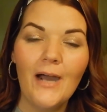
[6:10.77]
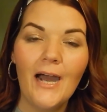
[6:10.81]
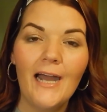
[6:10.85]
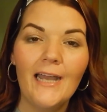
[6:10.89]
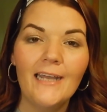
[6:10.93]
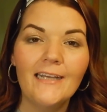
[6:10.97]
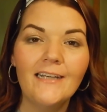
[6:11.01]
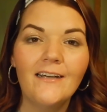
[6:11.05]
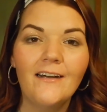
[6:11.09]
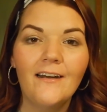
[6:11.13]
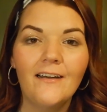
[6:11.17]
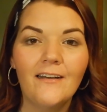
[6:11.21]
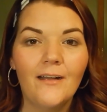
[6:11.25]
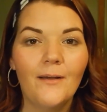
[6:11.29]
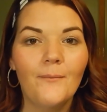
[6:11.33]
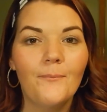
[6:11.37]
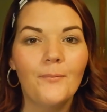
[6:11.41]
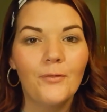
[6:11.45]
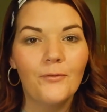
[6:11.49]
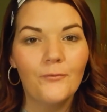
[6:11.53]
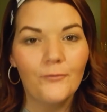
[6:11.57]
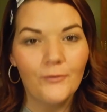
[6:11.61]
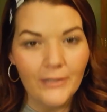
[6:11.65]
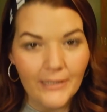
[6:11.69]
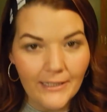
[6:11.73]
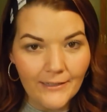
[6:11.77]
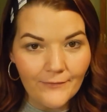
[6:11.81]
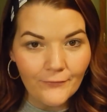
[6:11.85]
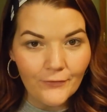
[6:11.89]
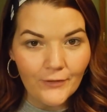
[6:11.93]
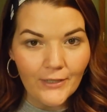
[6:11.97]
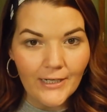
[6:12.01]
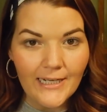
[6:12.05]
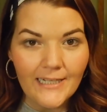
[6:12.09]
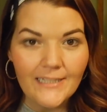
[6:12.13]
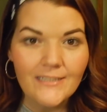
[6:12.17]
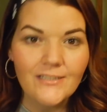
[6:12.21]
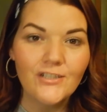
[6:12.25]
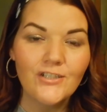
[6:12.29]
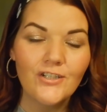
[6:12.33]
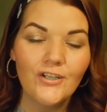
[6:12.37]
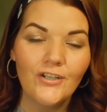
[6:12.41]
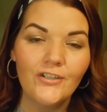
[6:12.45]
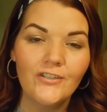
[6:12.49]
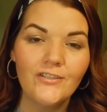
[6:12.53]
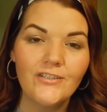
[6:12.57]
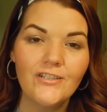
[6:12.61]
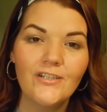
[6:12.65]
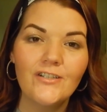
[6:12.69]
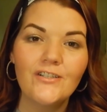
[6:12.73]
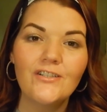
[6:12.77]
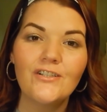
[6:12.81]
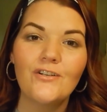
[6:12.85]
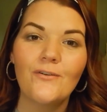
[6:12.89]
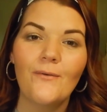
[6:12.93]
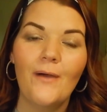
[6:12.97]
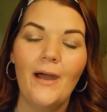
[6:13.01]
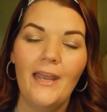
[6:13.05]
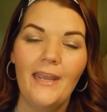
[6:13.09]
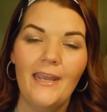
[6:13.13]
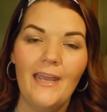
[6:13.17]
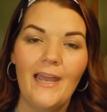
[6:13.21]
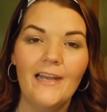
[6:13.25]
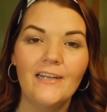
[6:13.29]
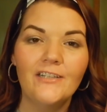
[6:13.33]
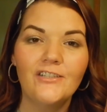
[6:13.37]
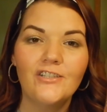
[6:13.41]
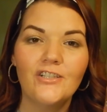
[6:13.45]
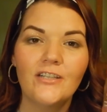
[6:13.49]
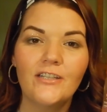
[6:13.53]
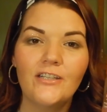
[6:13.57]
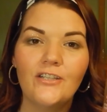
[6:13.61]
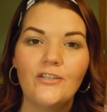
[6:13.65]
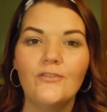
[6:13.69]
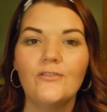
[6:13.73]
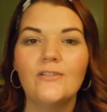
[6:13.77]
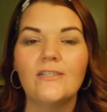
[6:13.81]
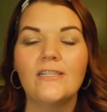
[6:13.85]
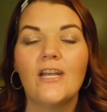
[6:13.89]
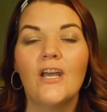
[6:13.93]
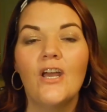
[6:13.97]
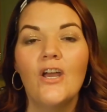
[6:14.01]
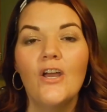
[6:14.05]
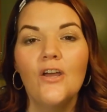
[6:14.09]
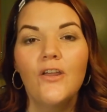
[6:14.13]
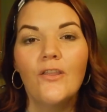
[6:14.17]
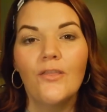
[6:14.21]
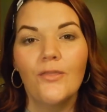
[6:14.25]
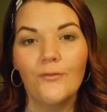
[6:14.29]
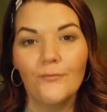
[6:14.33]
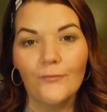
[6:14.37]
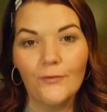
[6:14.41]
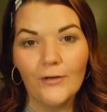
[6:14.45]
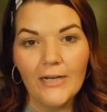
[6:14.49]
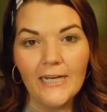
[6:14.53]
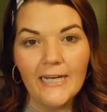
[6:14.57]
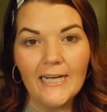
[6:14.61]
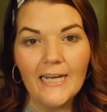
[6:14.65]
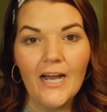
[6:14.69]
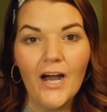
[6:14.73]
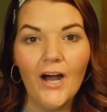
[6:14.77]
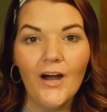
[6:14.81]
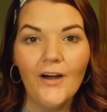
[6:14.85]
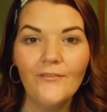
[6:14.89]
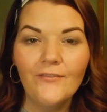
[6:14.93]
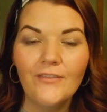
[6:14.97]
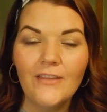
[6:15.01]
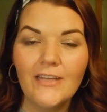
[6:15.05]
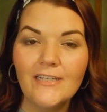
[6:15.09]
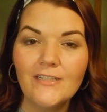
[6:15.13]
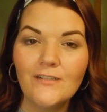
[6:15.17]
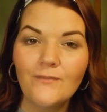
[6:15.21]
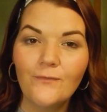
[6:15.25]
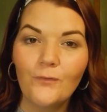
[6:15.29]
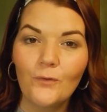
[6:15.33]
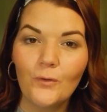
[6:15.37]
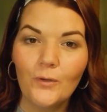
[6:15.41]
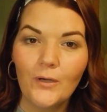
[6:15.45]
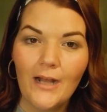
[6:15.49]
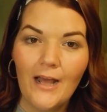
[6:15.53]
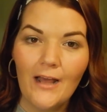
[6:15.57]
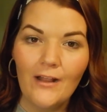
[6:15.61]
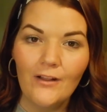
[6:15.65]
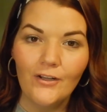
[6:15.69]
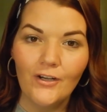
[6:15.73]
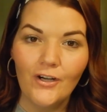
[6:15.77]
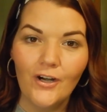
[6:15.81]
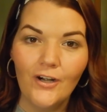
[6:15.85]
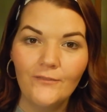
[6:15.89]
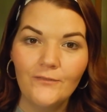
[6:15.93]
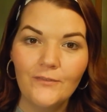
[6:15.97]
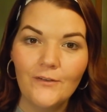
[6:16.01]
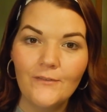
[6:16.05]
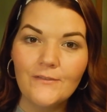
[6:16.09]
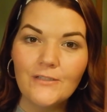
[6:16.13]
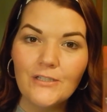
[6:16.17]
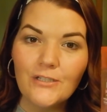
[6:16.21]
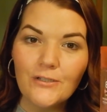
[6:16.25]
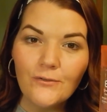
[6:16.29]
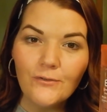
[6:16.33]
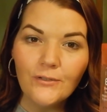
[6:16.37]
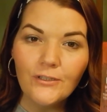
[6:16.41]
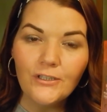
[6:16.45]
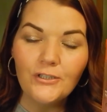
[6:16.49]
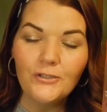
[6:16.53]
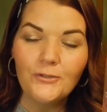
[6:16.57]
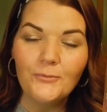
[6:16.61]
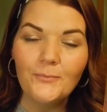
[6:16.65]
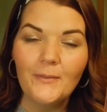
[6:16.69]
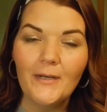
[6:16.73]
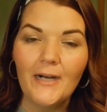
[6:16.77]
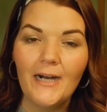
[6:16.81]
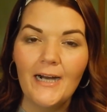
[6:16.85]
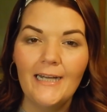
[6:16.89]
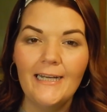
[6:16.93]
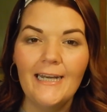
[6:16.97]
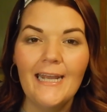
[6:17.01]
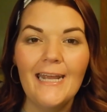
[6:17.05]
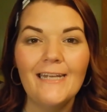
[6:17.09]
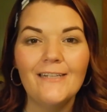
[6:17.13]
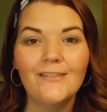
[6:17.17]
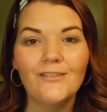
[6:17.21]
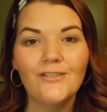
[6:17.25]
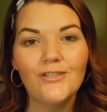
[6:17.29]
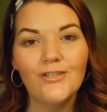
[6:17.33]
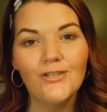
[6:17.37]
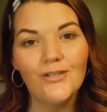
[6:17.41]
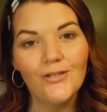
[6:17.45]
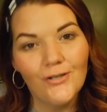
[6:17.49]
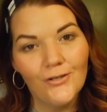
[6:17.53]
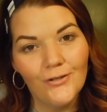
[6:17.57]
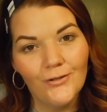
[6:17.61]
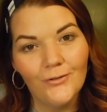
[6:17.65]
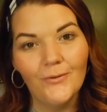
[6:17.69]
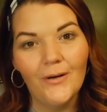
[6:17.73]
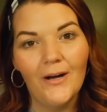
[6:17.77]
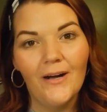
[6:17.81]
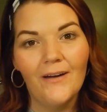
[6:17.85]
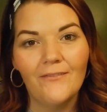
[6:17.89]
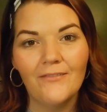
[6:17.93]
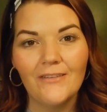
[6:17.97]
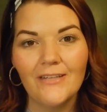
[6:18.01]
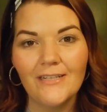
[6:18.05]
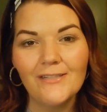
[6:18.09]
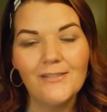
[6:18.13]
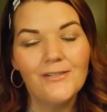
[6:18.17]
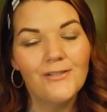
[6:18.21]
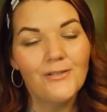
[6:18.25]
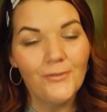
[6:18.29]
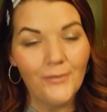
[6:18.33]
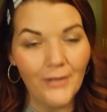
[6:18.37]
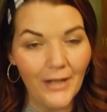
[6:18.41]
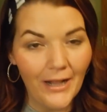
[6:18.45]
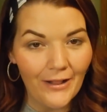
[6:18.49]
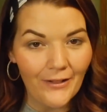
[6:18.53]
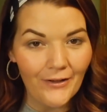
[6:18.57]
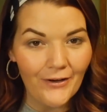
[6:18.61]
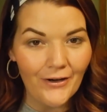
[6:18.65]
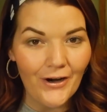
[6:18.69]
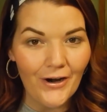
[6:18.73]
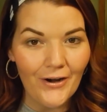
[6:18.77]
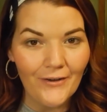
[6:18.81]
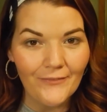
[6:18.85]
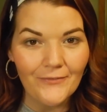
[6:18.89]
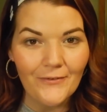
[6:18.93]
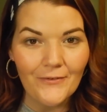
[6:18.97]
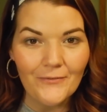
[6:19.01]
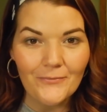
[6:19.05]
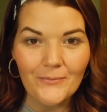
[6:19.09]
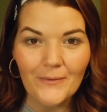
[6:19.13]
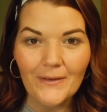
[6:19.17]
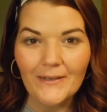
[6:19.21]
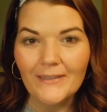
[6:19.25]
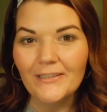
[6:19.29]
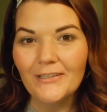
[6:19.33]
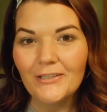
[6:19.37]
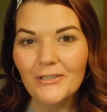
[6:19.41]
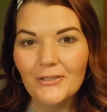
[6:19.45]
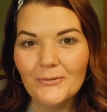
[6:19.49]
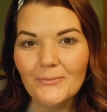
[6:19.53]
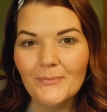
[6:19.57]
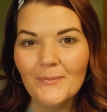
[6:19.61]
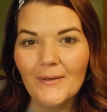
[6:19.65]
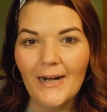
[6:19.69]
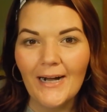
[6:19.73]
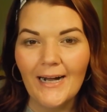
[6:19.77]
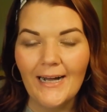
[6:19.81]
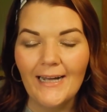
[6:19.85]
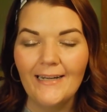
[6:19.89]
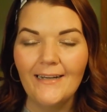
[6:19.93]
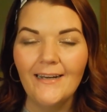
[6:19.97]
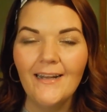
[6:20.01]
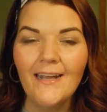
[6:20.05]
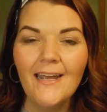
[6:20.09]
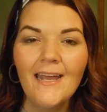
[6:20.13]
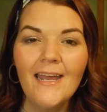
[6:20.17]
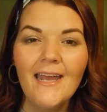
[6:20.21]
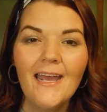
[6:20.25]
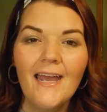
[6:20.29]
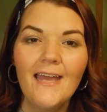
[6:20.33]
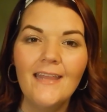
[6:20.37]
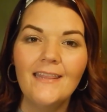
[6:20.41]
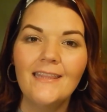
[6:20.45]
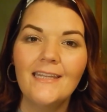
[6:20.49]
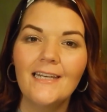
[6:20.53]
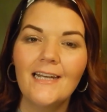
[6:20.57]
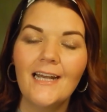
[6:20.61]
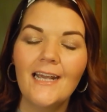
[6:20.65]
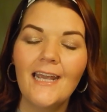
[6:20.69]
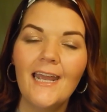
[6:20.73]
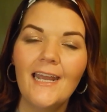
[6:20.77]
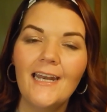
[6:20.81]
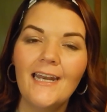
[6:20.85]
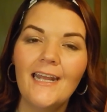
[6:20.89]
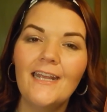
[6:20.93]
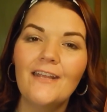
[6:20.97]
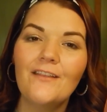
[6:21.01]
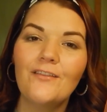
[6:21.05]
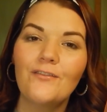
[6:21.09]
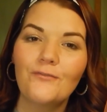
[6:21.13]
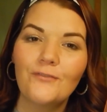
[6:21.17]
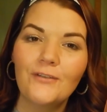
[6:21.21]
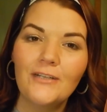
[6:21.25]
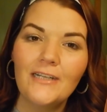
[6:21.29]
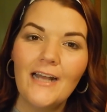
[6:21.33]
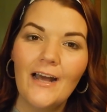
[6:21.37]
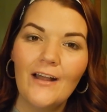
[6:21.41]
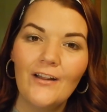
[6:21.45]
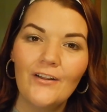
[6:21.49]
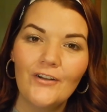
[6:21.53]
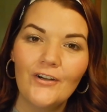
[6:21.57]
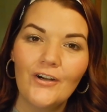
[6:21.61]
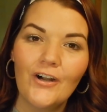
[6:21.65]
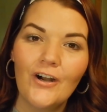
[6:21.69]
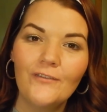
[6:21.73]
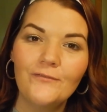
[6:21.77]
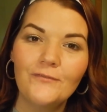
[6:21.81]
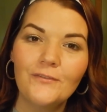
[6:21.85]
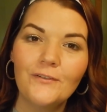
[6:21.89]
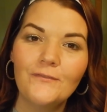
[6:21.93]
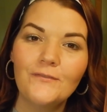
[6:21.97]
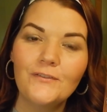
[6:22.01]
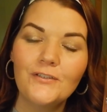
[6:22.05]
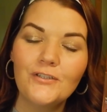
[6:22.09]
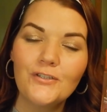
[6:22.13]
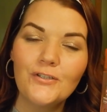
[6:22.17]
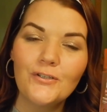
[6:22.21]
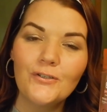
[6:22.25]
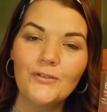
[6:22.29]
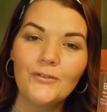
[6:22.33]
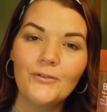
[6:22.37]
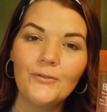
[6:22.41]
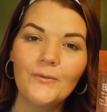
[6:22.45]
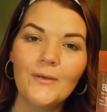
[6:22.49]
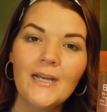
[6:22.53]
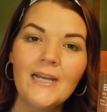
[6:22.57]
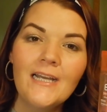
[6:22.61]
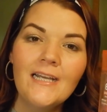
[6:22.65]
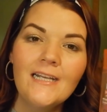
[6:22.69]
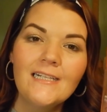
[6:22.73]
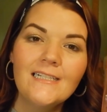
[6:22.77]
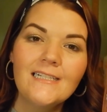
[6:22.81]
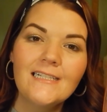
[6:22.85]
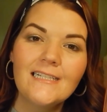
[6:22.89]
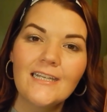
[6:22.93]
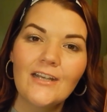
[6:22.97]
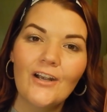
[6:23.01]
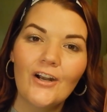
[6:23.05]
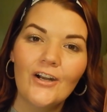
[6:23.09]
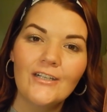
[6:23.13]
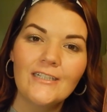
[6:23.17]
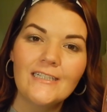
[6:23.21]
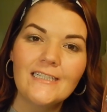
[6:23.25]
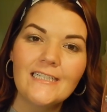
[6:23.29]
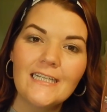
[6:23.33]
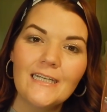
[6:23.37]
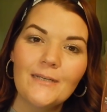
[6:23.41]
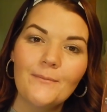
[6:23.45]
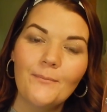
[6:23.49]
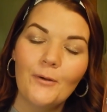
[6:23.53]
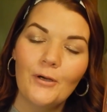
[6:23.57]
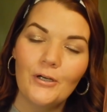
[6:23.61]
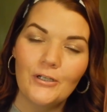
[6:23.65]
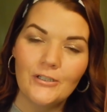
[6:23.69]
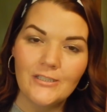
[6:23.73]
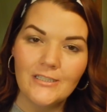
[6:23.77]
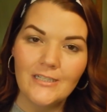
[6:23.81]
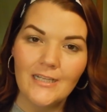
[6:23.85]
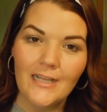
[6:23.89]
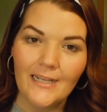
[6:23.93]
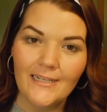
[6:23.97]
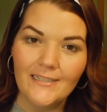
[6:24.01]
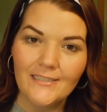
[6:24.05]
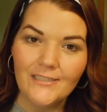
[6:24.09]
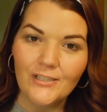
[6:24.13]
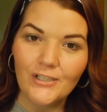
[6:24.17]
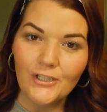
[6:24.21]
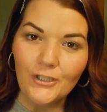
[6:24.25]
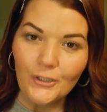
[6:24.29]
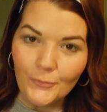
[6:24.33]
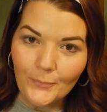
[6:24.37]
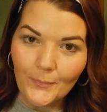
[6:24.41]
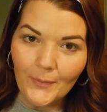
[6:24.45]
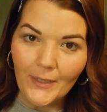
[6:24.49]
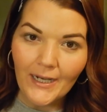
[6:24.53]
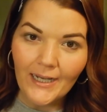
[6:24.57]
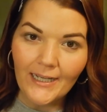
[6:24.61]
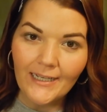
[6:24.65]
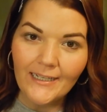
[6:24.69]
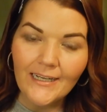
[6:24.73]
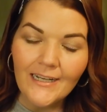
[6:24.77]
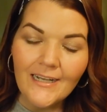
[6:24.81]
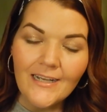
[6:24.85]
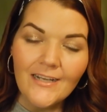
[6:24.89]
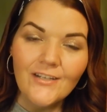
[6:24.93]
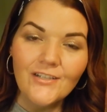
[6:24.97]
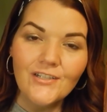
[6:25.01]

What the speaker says: I cut up 3 different inserts, so I actually used 3 of this $4 off of 2 coupon and 2 of this $2 off of 1 coupon, and then I had a $3 off of 2 CRT personalized coupon.